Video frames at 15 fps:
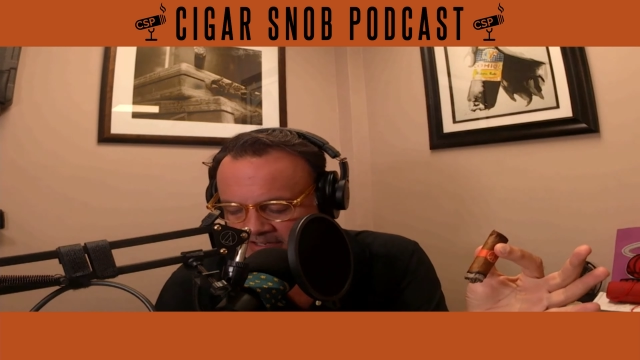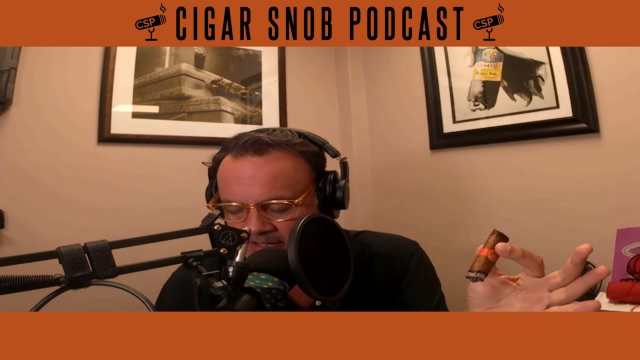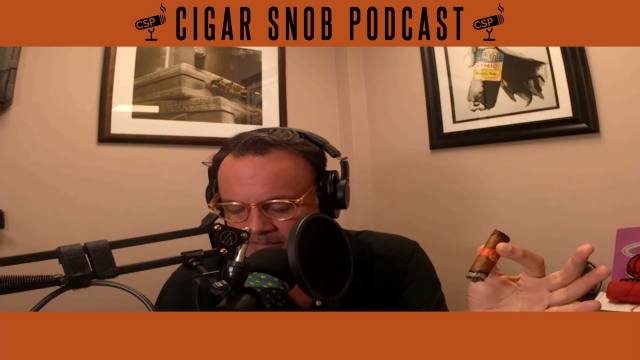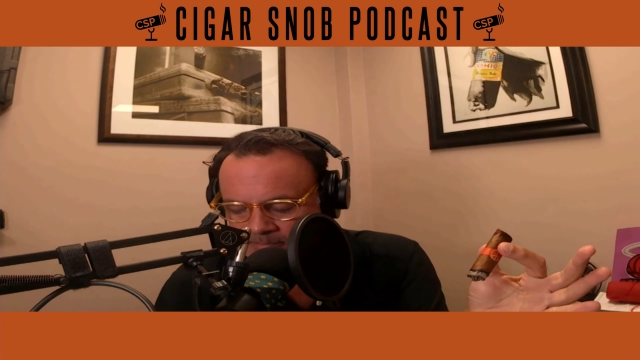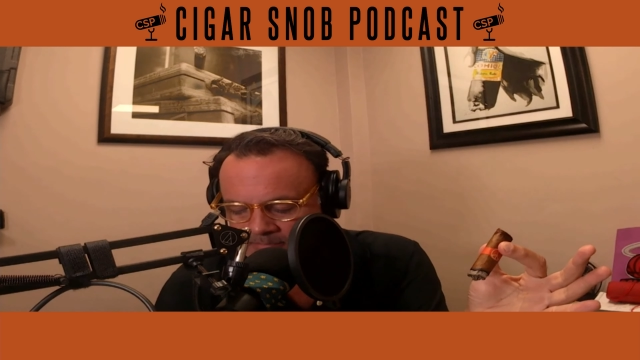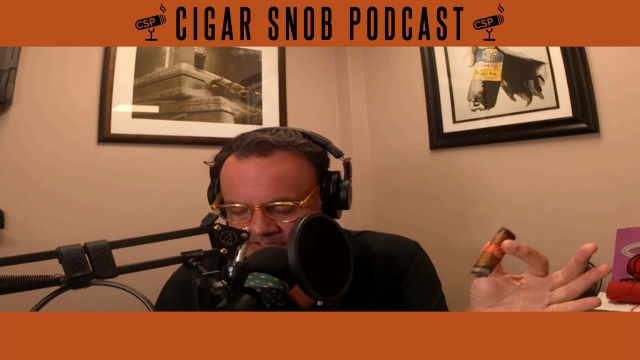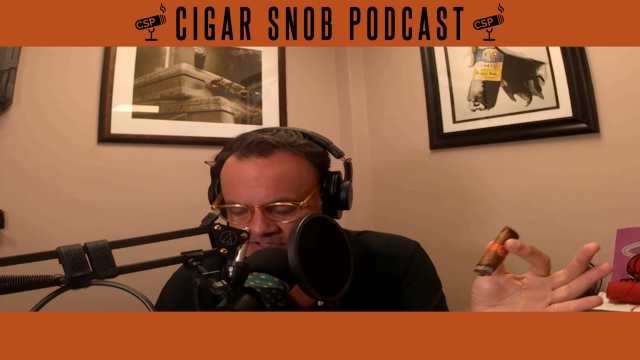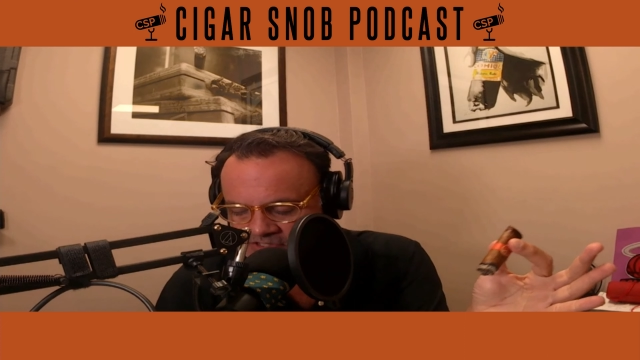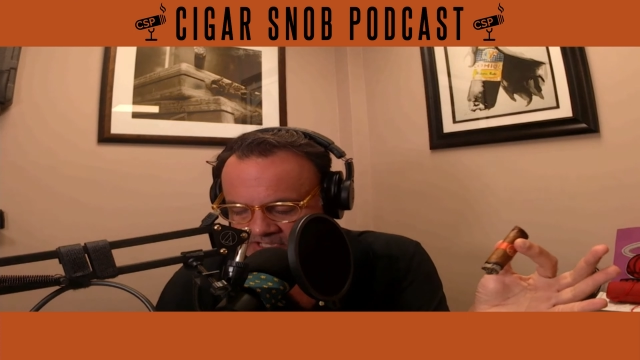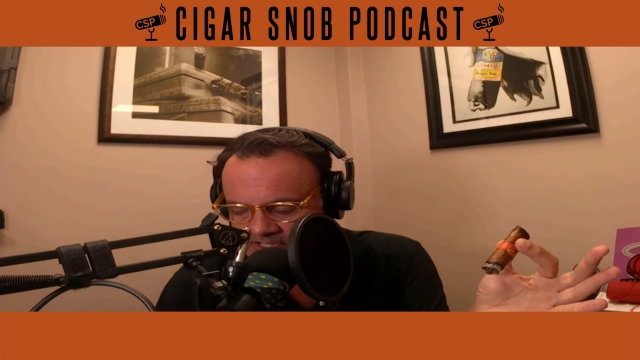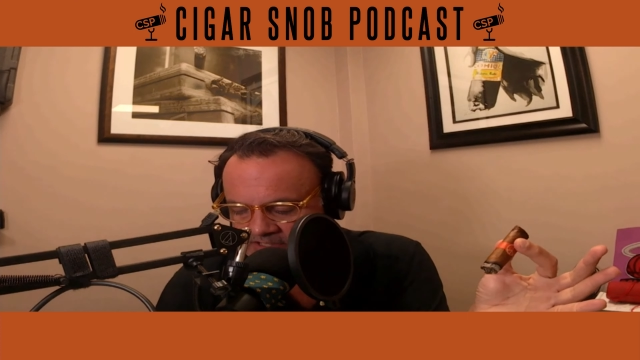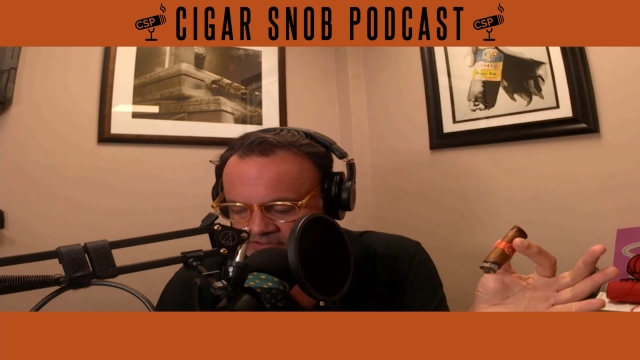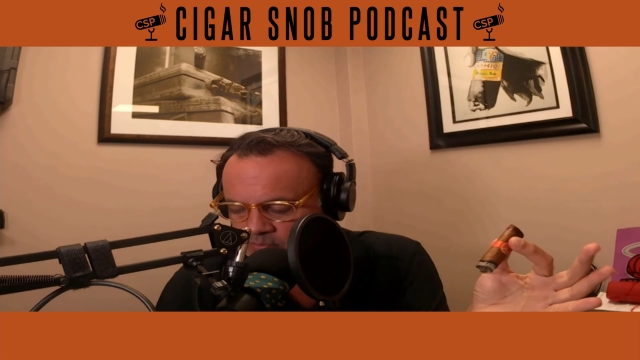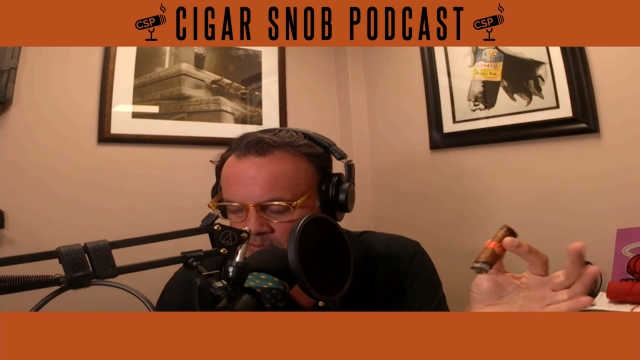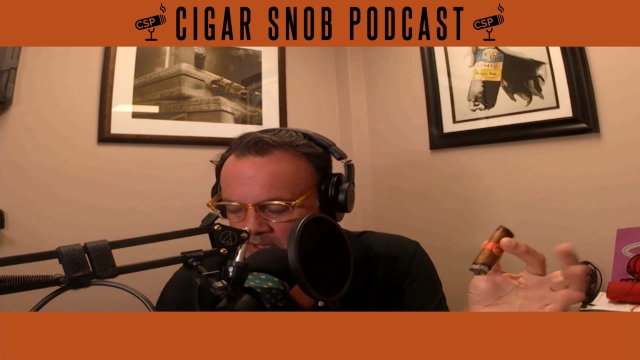kept mentioning
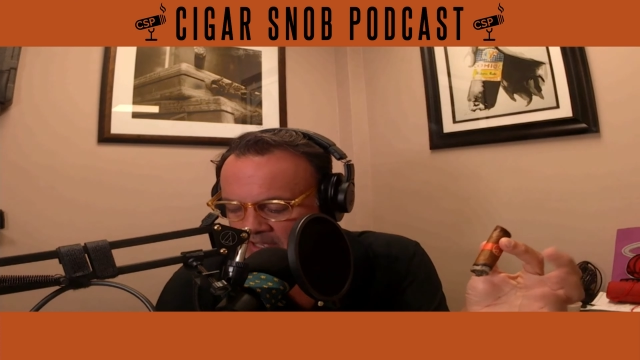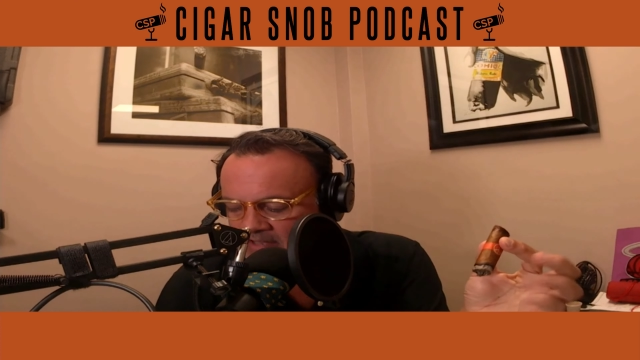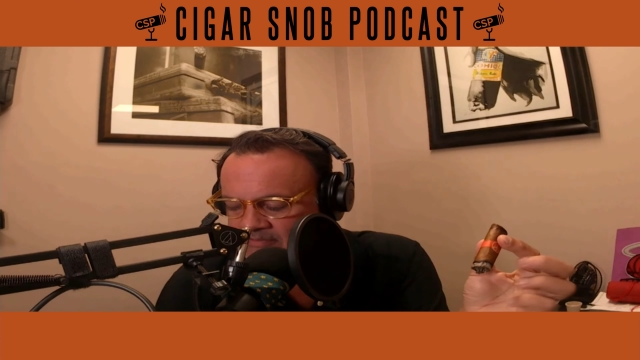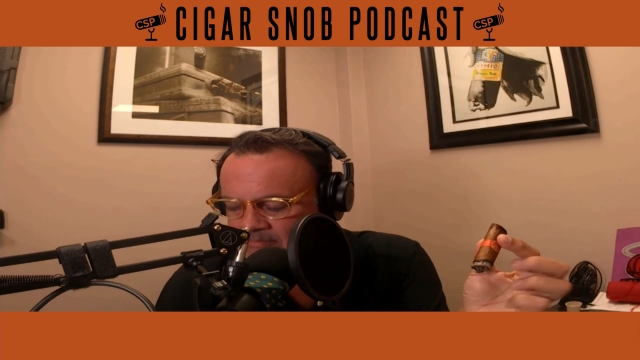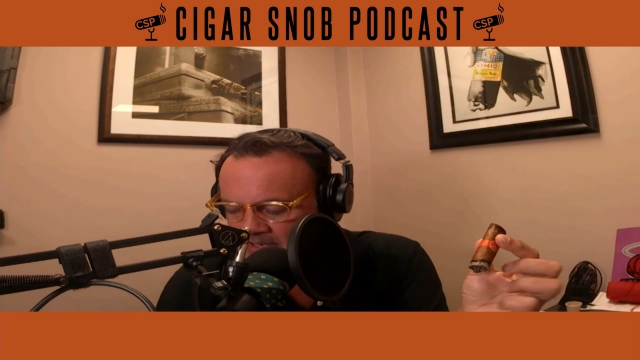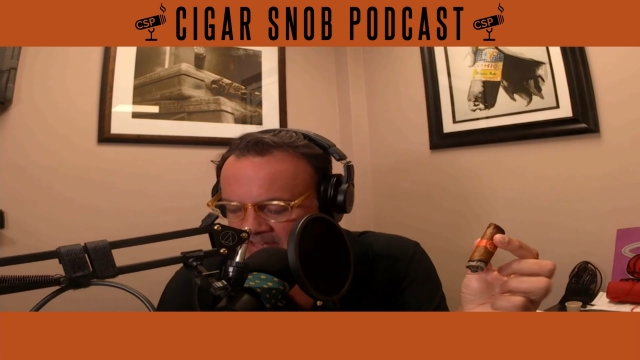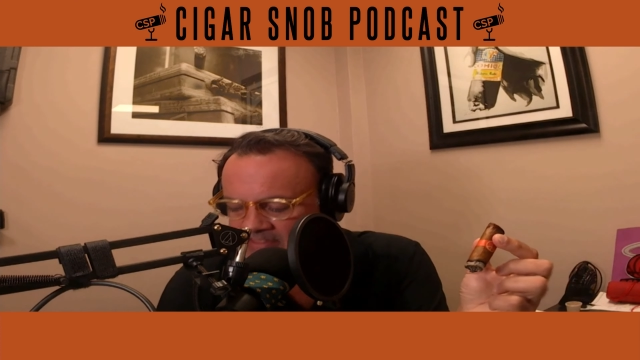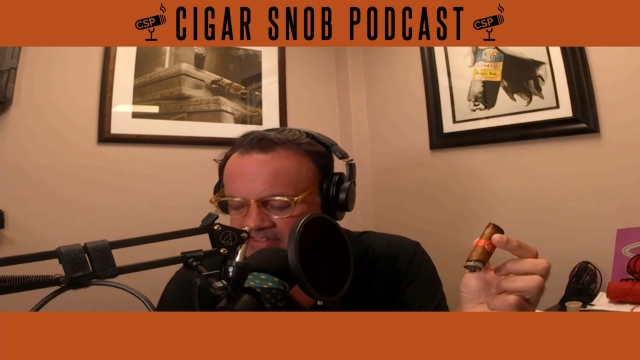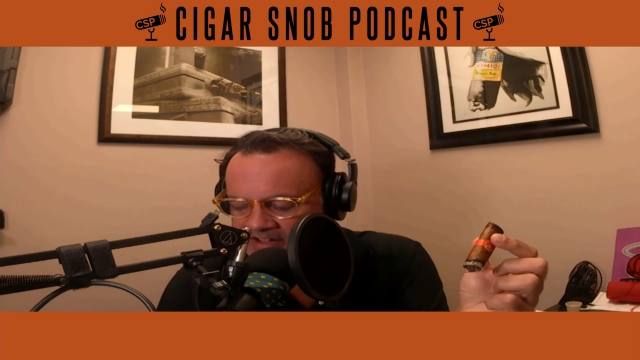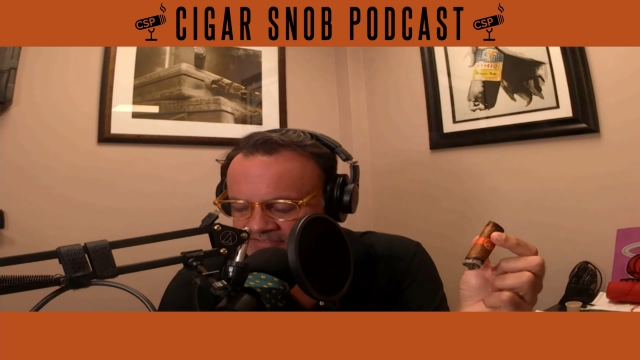his wife, but I,